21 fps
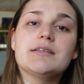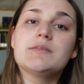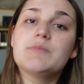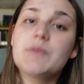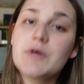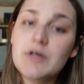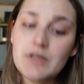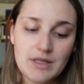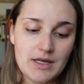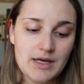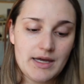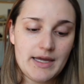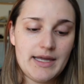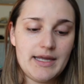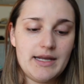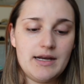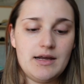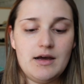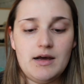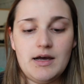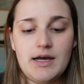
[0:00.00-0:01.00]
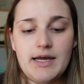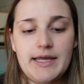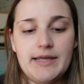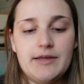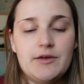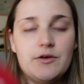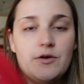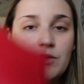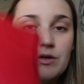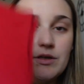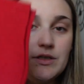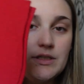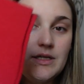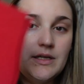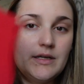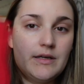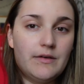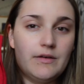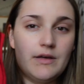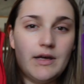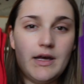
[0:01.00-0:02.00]
Spotlight, I got
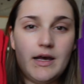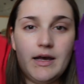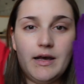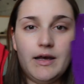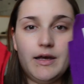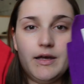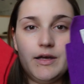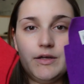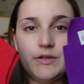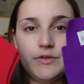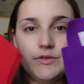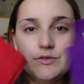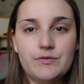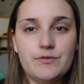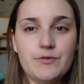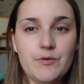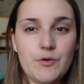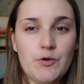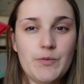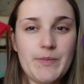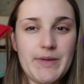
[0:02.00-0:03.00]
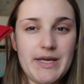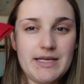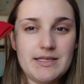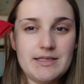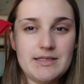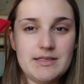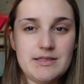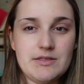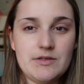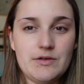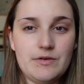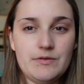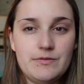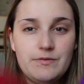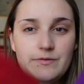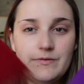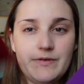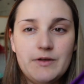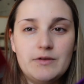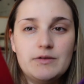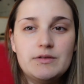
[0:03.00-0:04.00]
4 pieces of
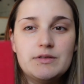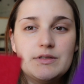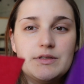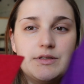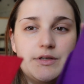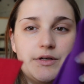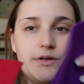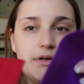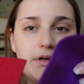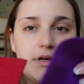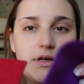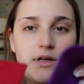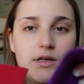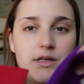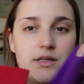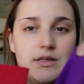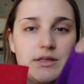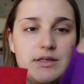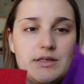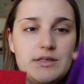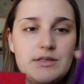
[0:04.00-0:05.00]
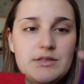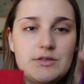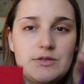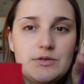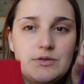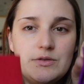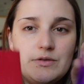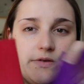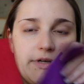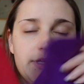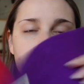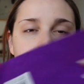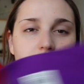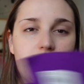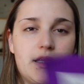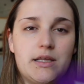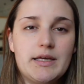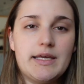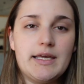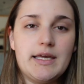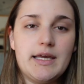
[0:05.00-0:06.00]
felt, so there's 2 of each
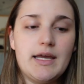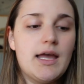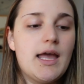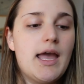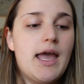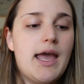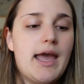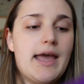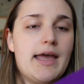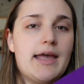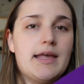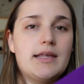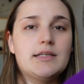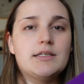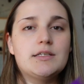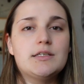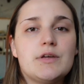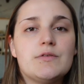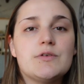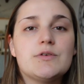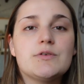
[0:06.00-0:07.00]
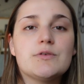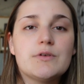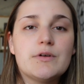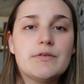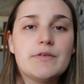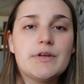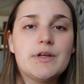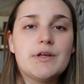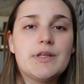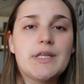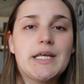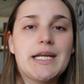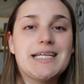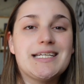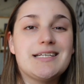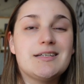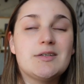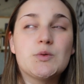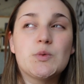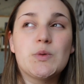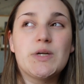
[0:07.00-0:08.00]
color here. And if you saw a video that I
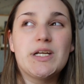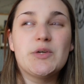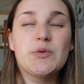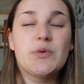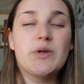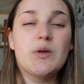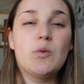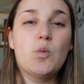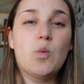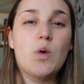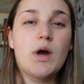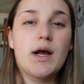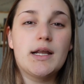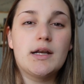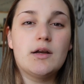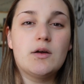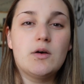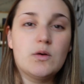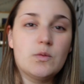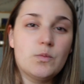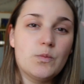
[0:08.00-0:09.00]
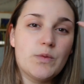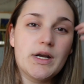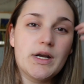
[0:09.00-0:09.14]
did in 2021 on